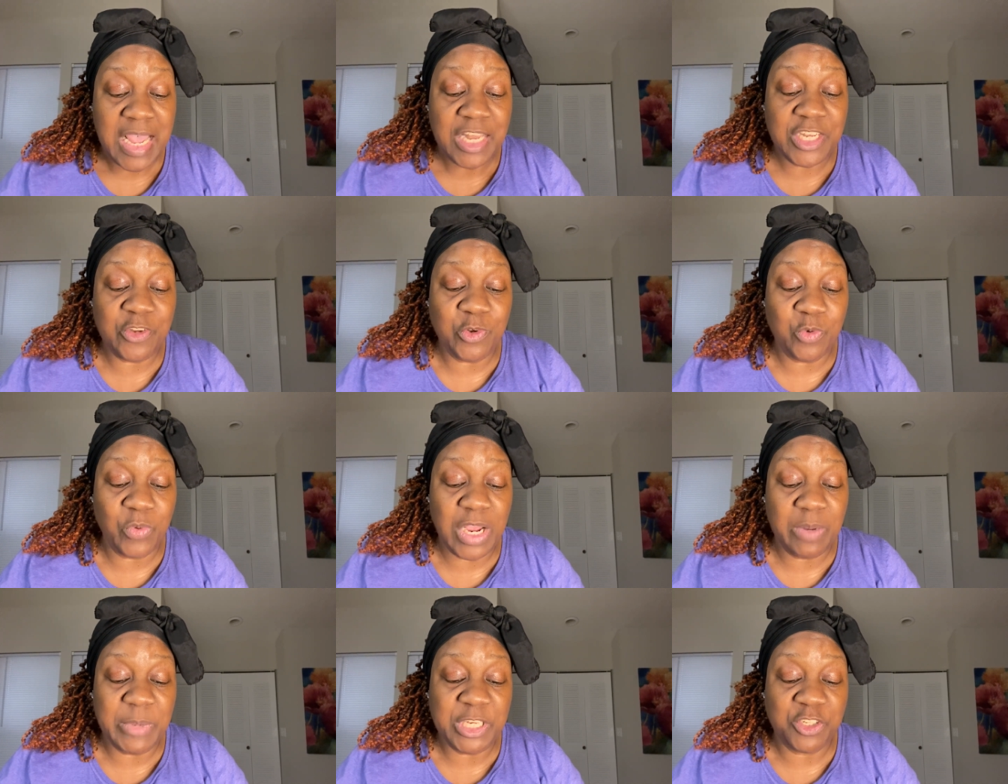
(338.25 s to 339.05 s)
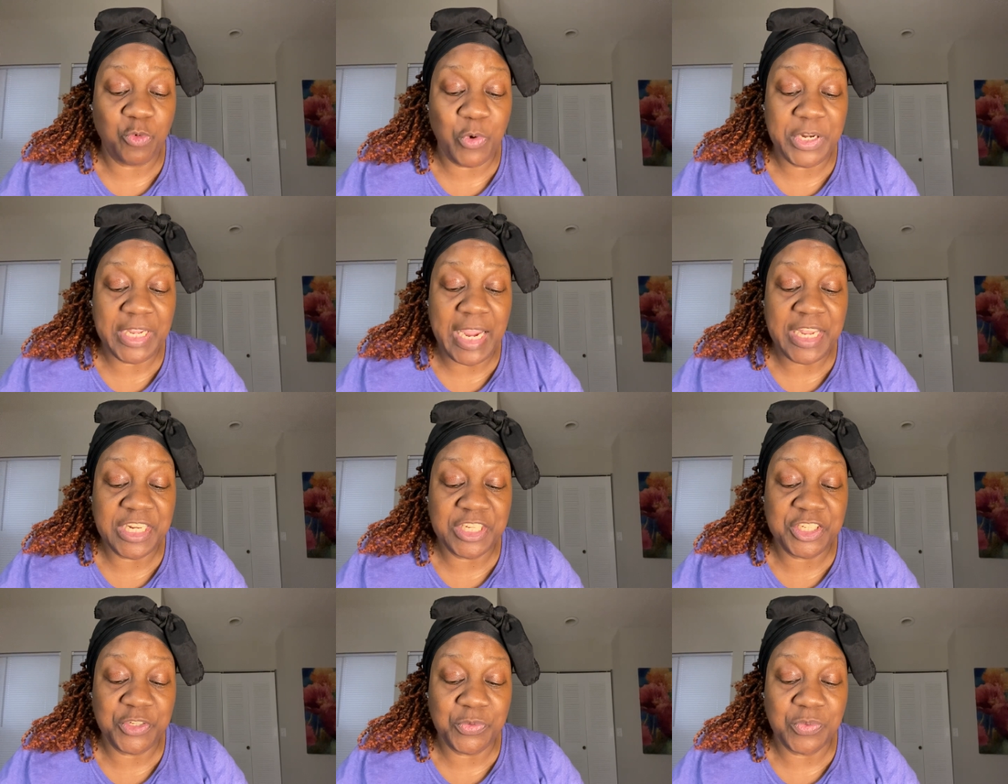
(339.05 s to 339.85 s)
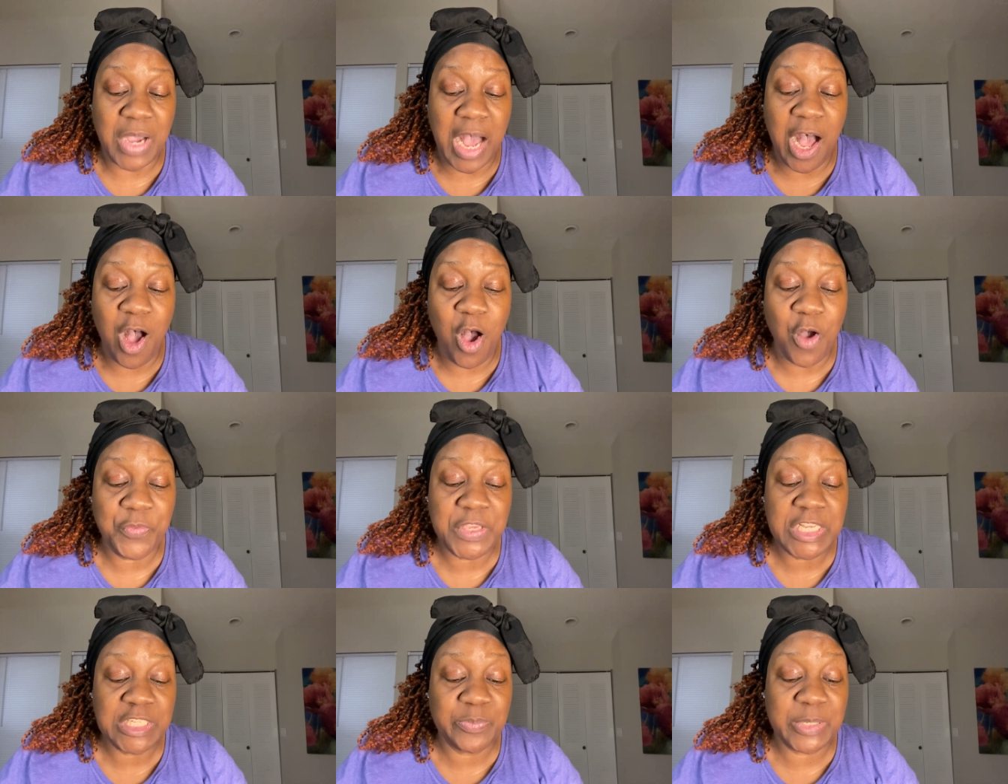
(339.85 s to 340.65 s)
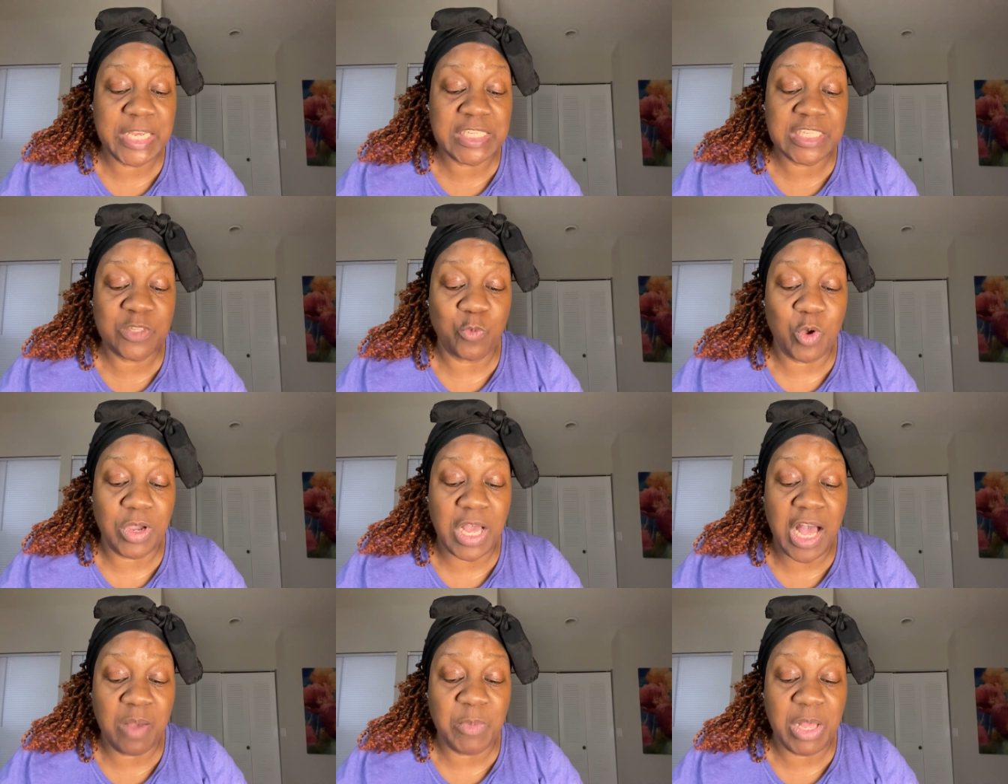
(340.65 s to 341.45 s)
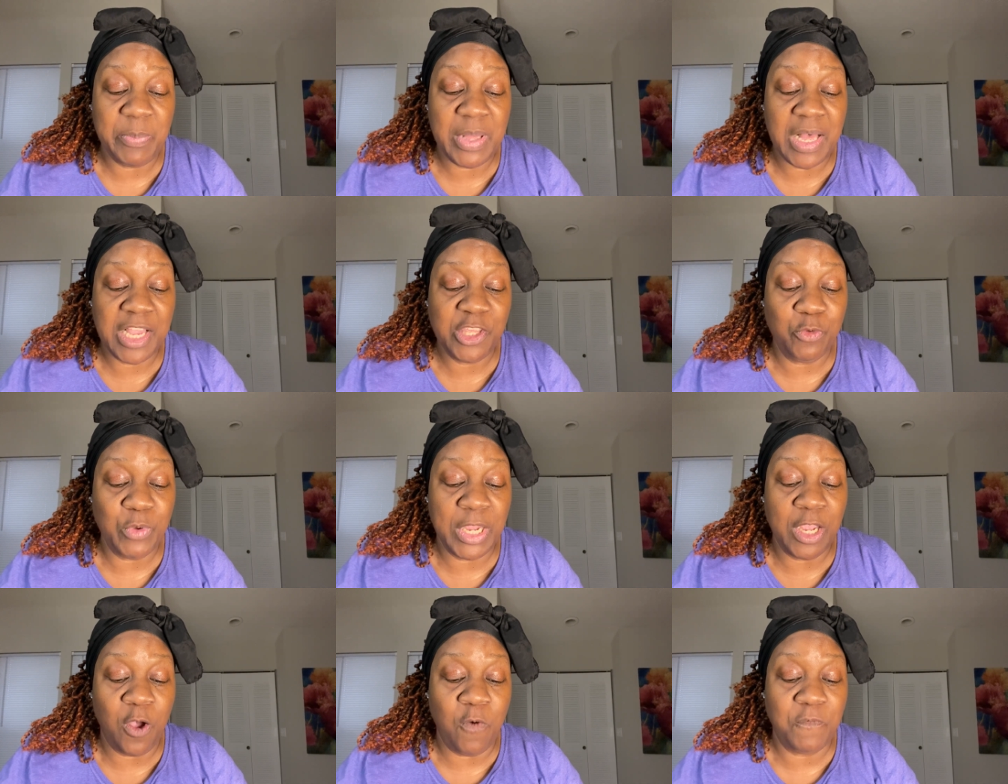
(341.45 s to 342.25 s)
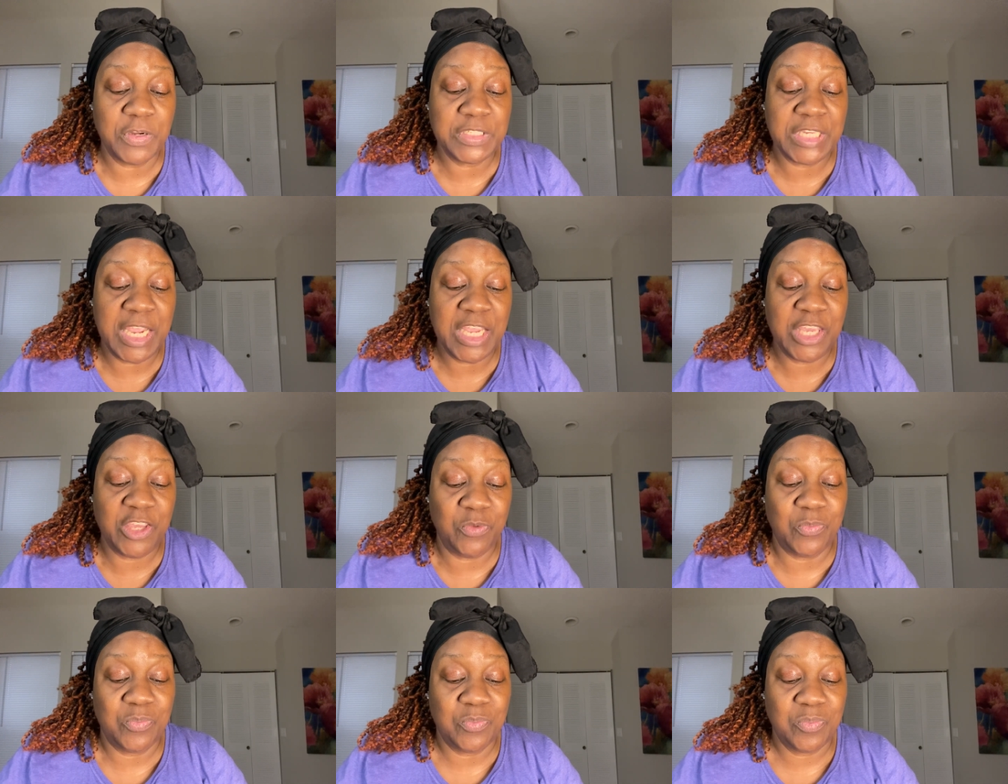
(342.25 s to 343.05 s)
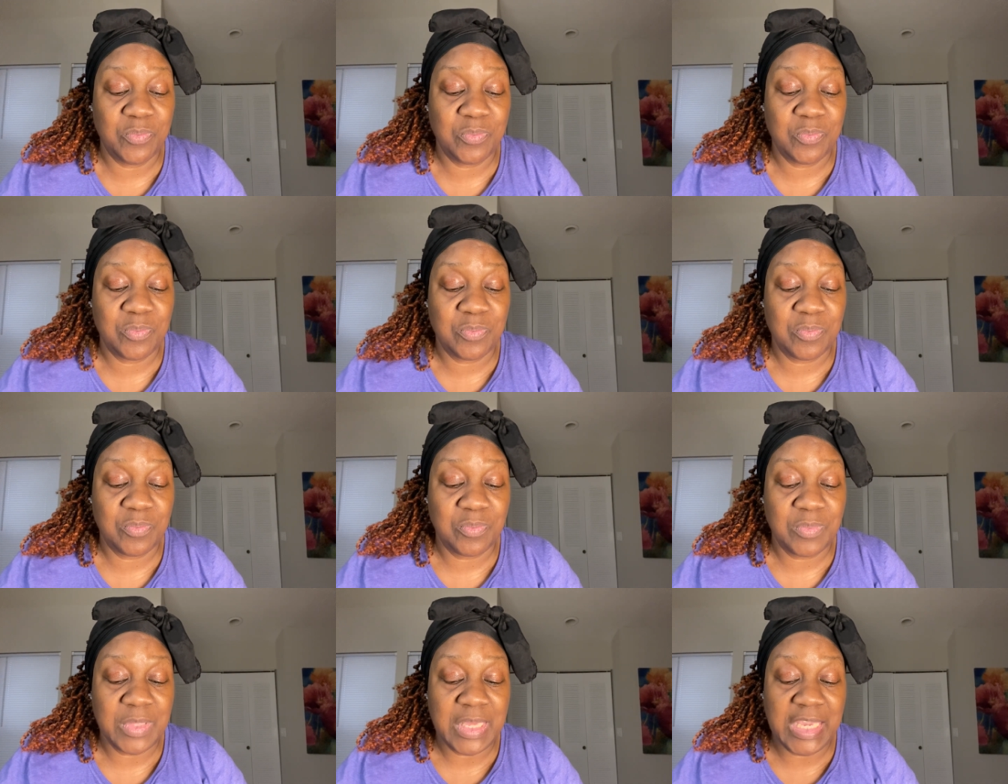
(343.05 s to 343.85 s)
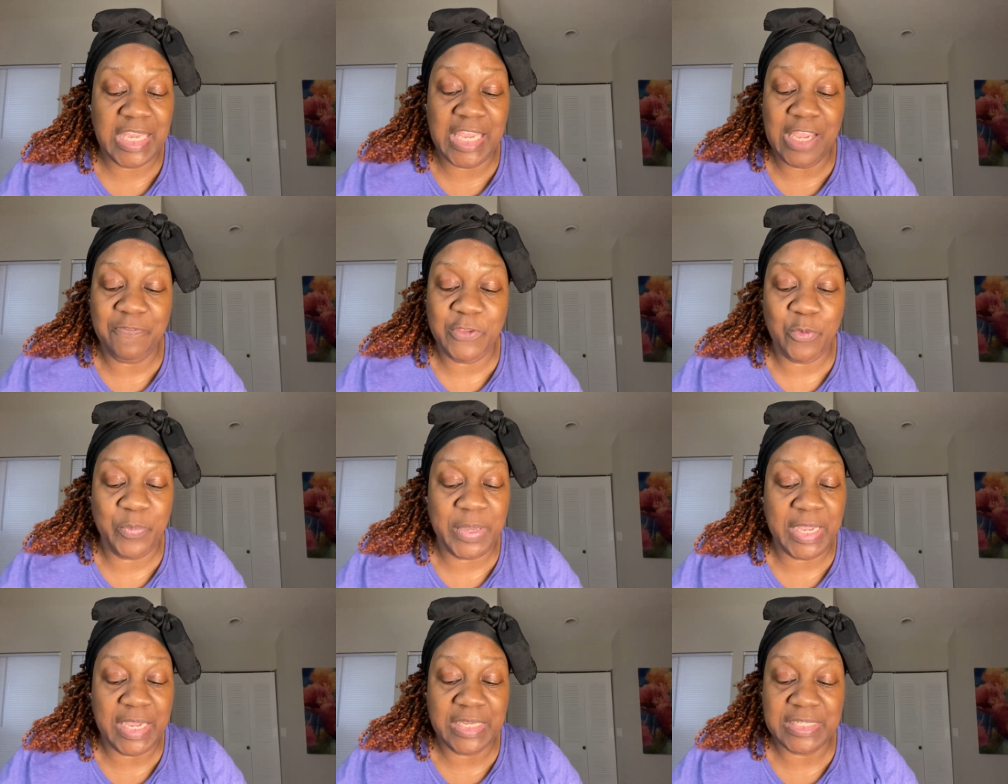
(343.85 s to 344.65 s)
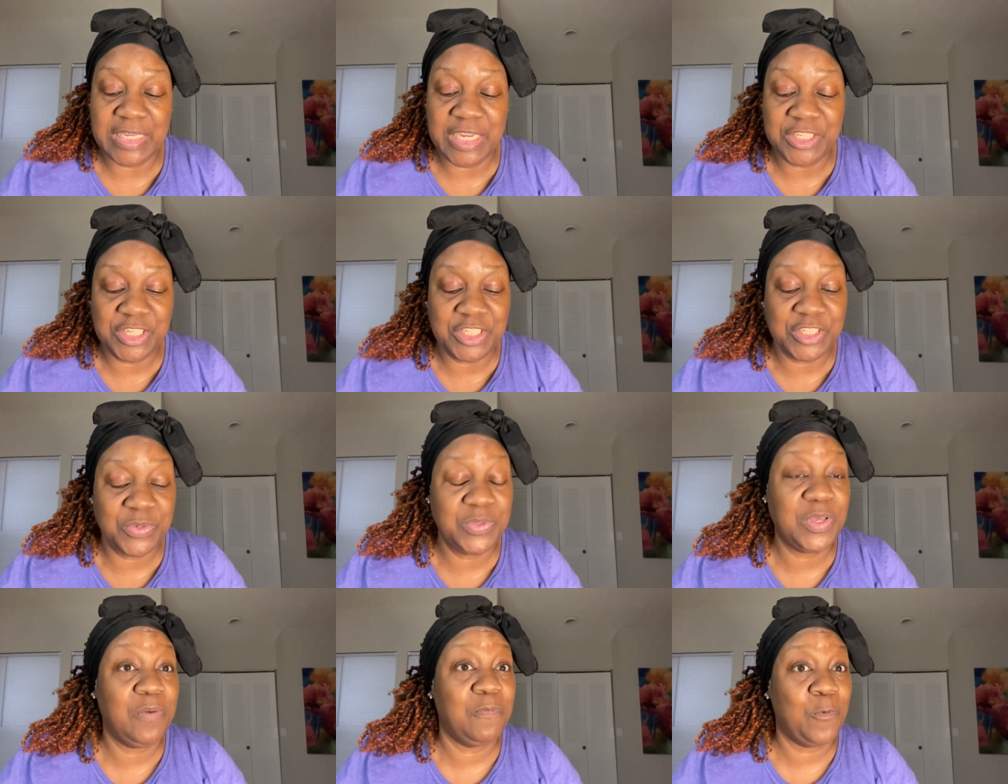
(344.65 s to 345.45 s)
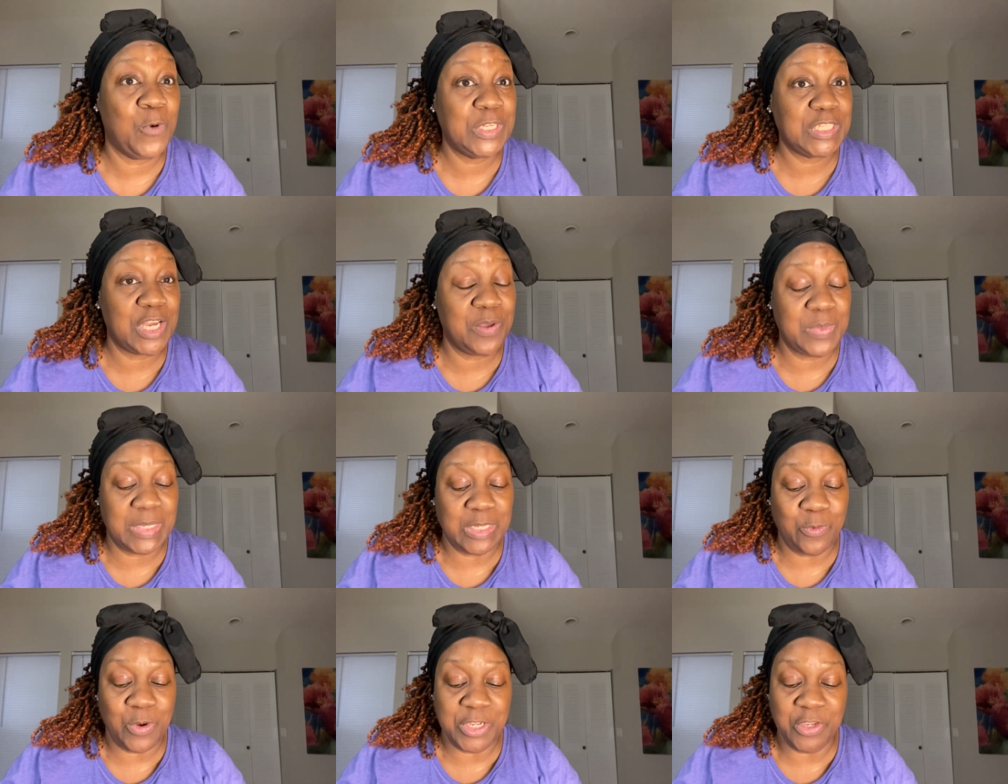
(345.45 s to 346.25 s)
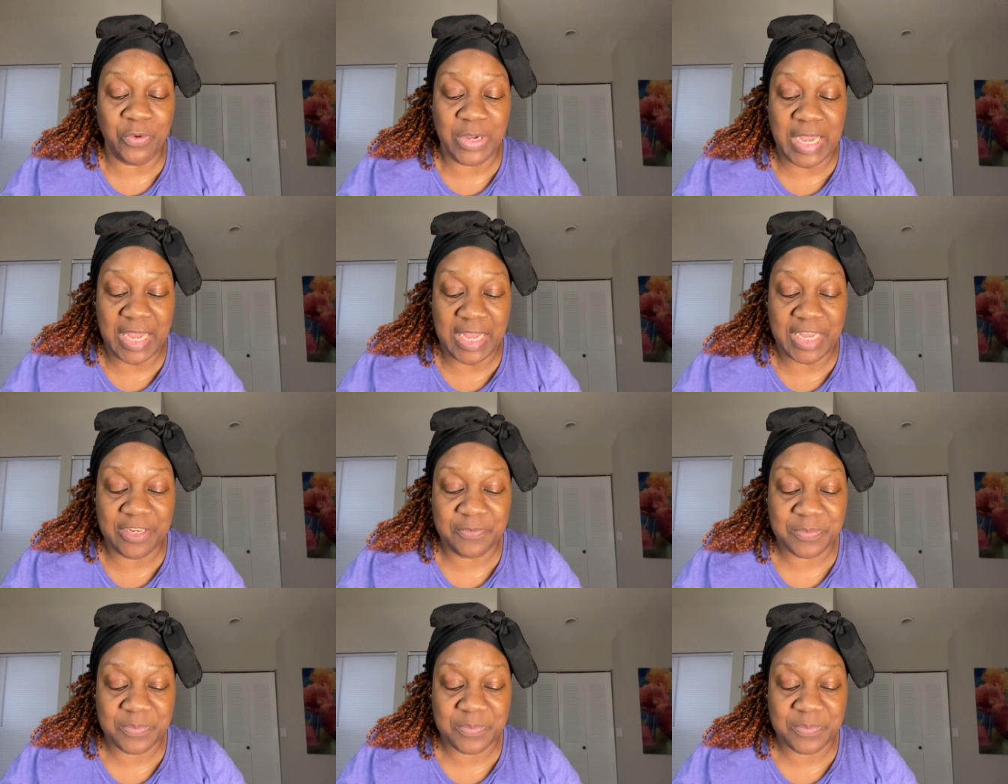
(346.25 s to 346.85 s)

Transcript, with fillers: Deuteronomy 28 and 2. All these blessings will come upon you and overtake you if you pay attention to the voice of the Lord your God.